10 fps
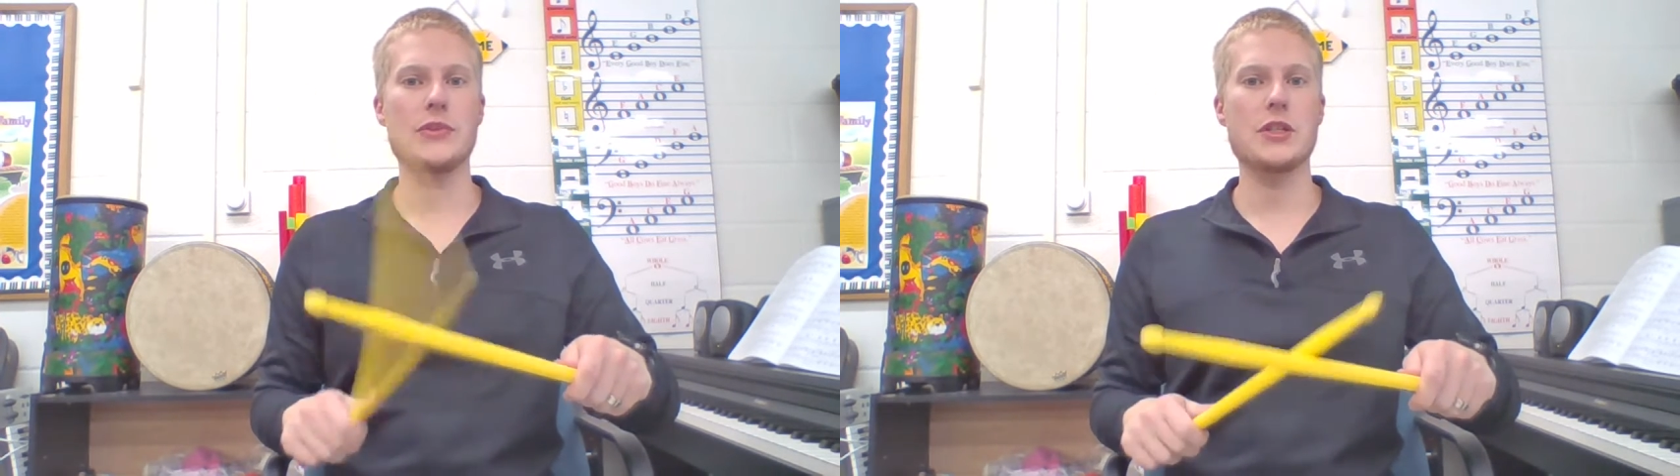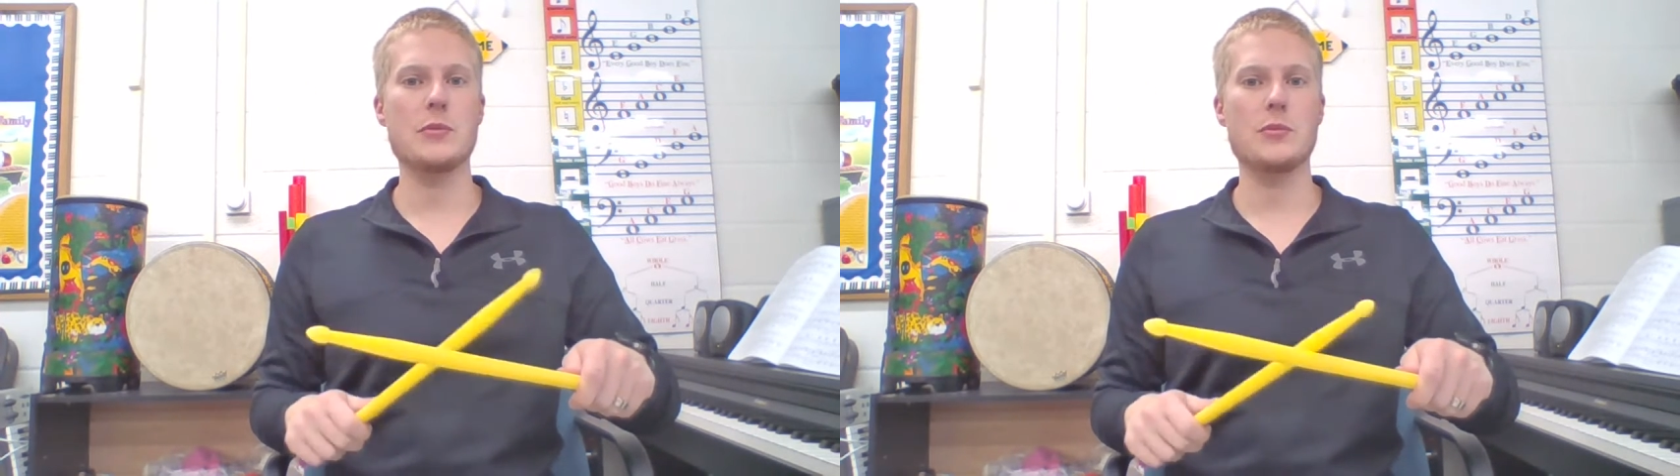
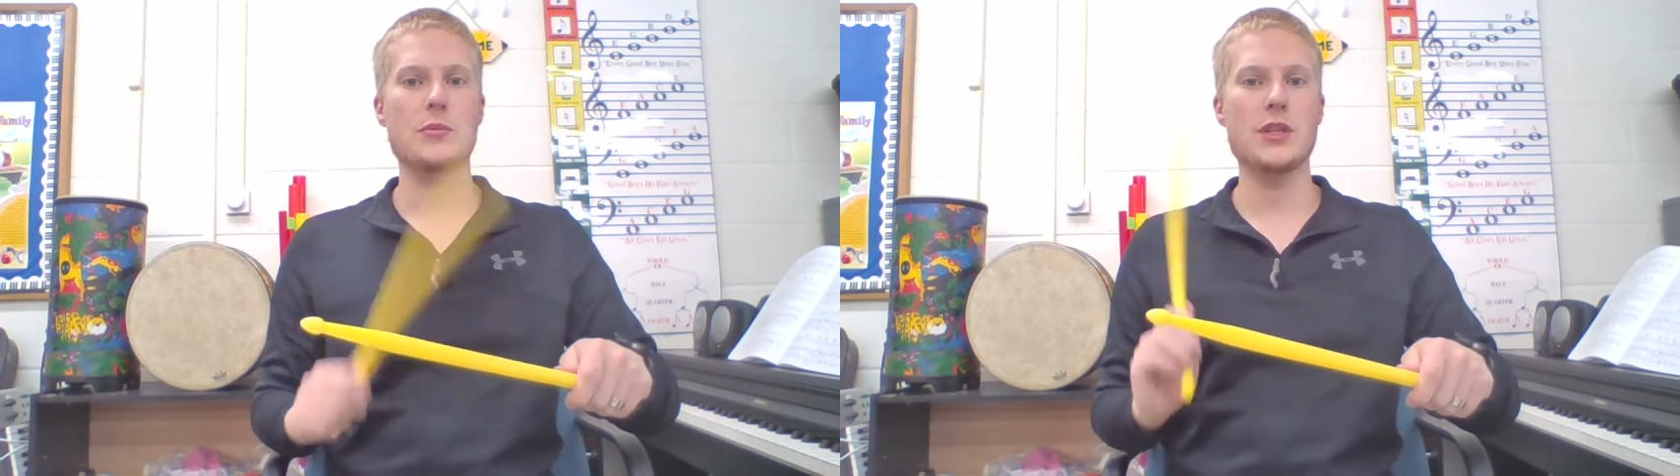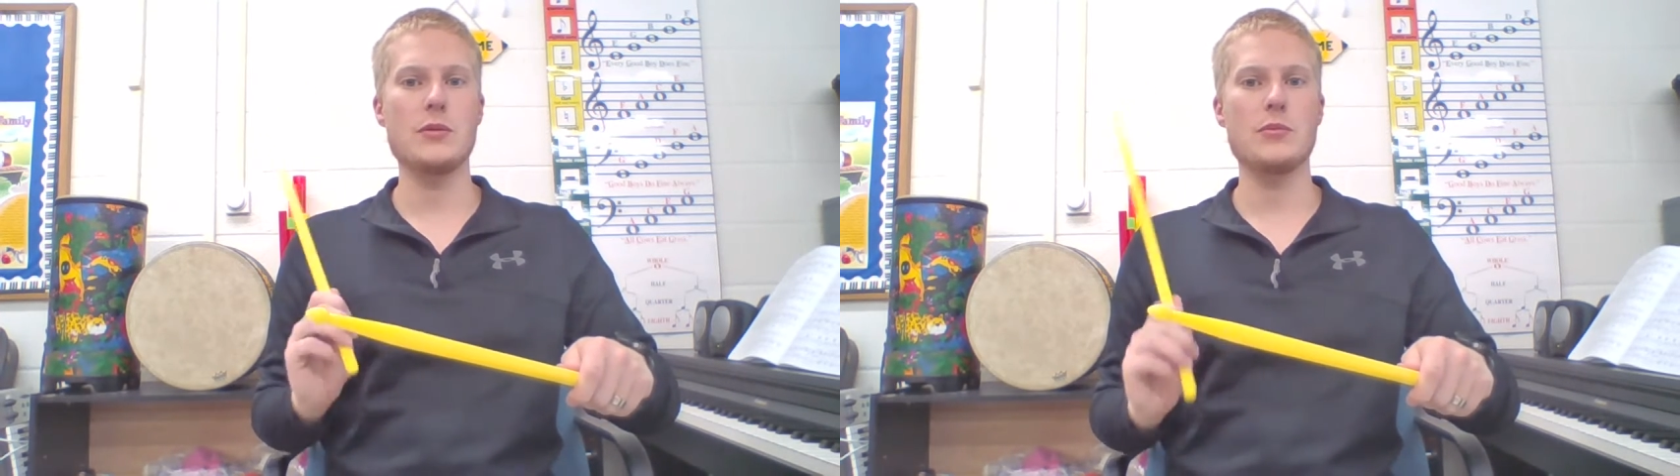
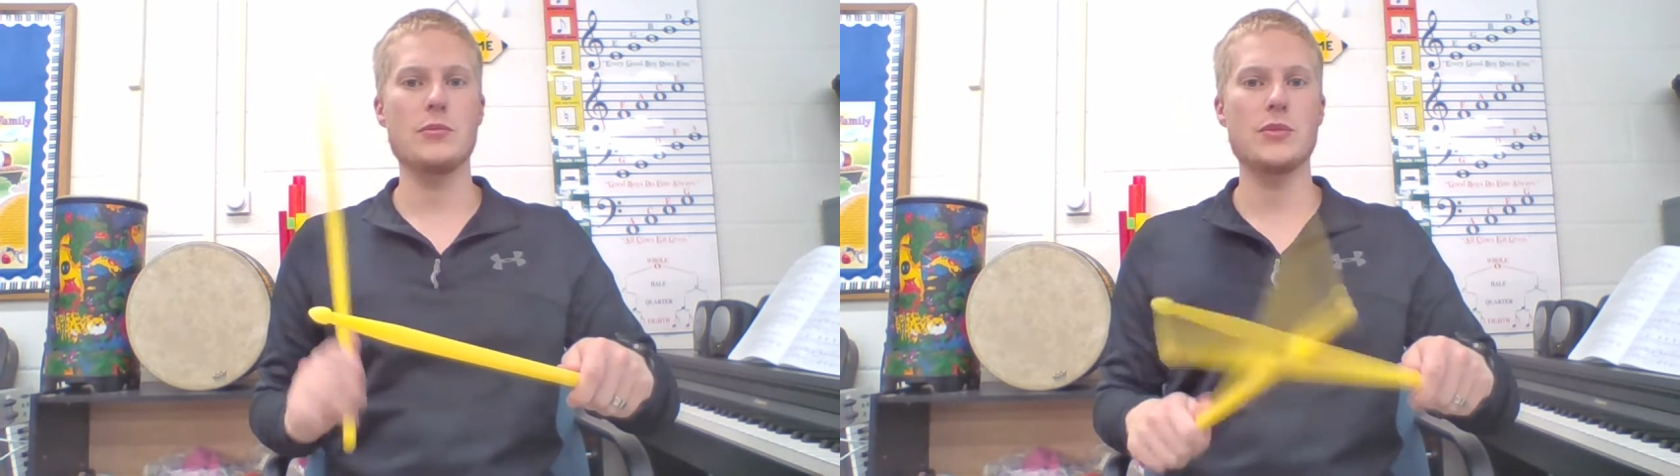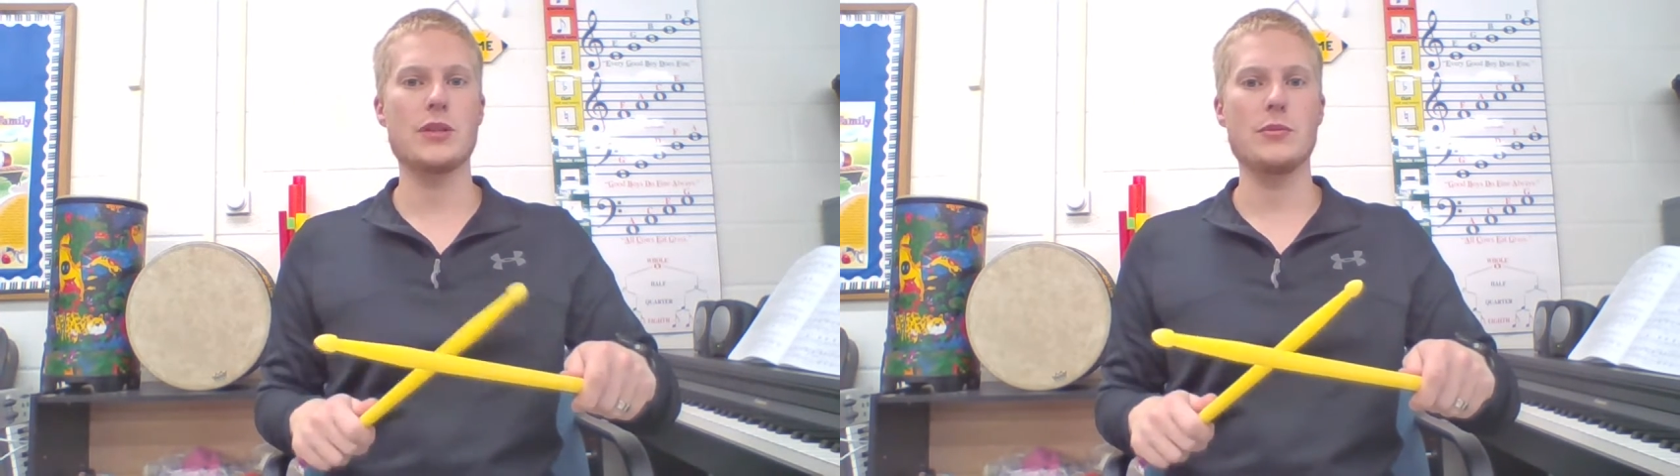zip, zip,
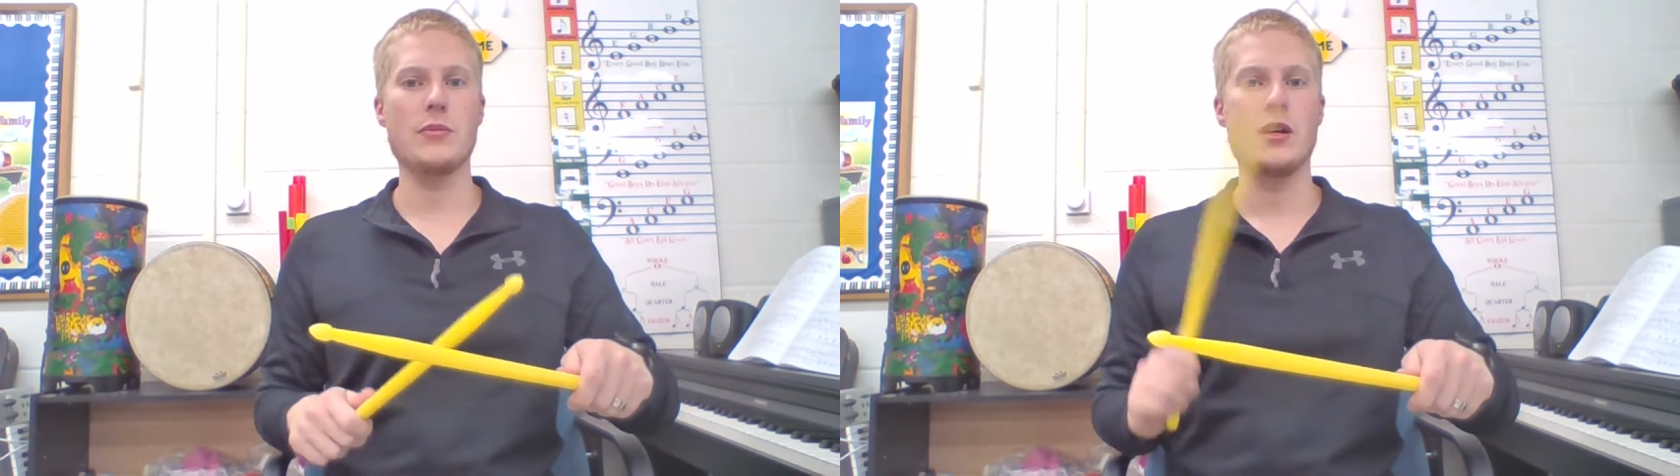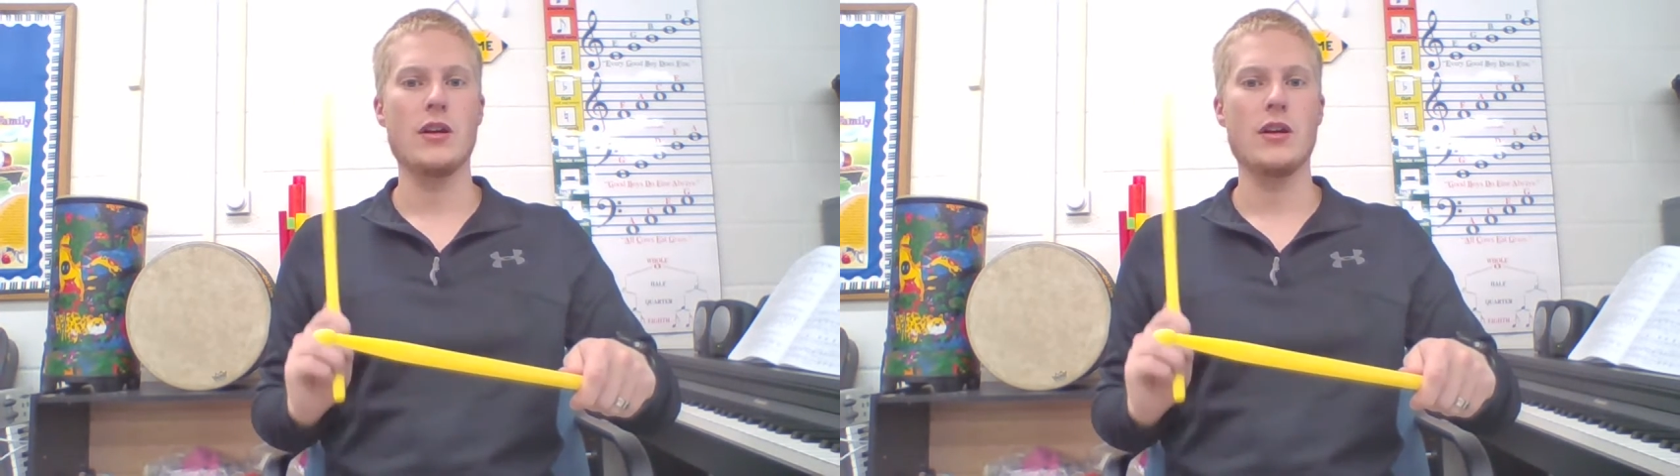zip.